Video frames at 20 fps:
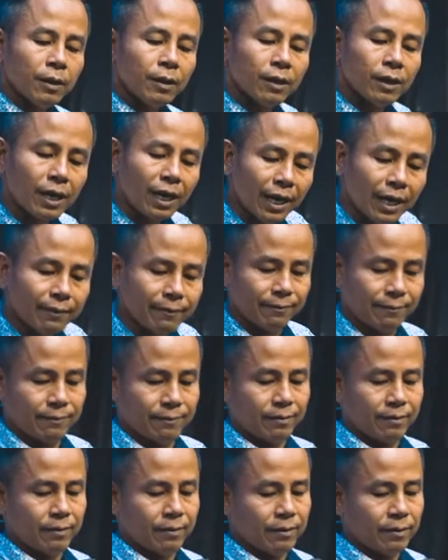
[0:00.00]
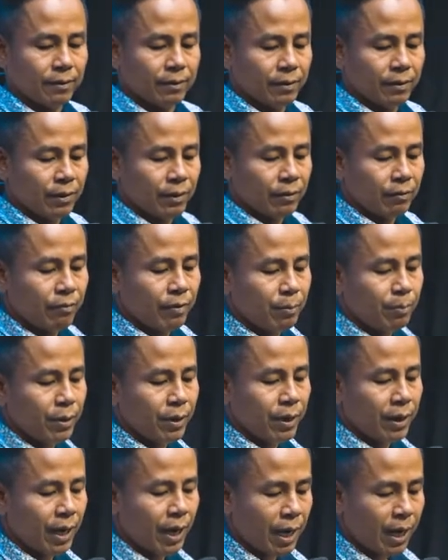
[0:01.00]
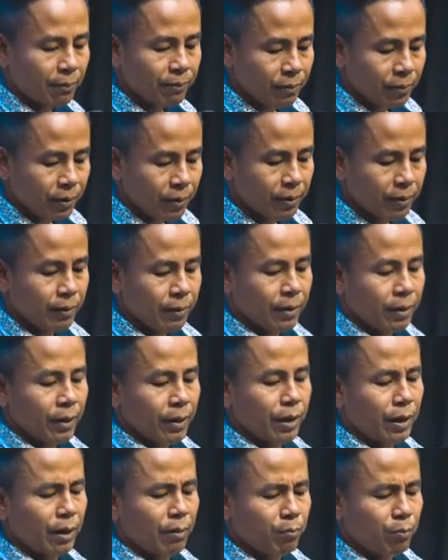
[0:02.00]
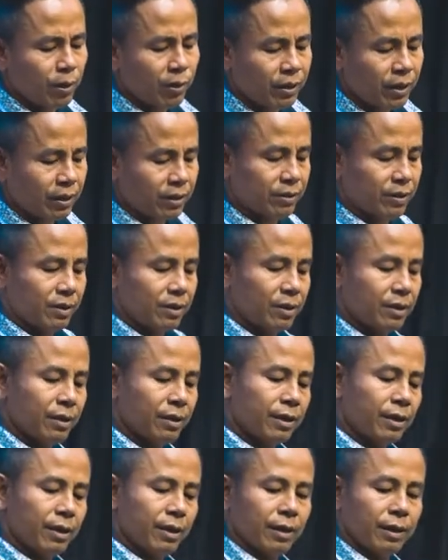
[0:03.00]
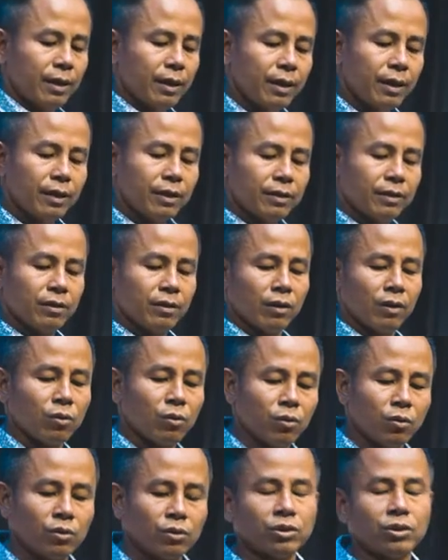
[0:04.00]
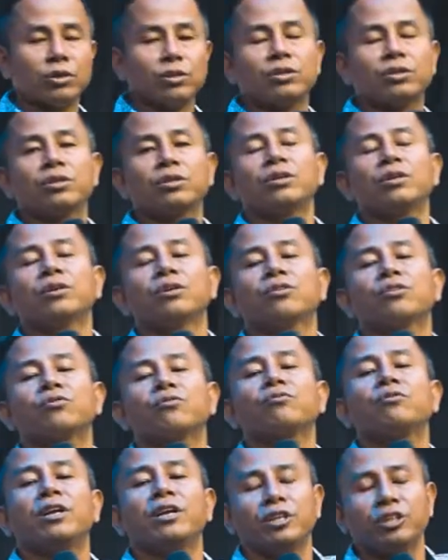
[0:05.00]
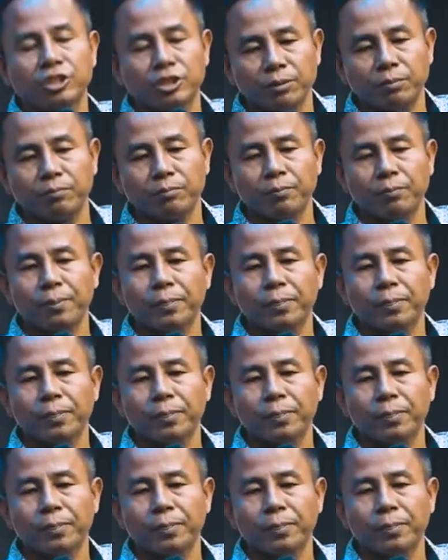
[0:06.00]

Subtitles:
life will be helped and protected in the local church's fellowship.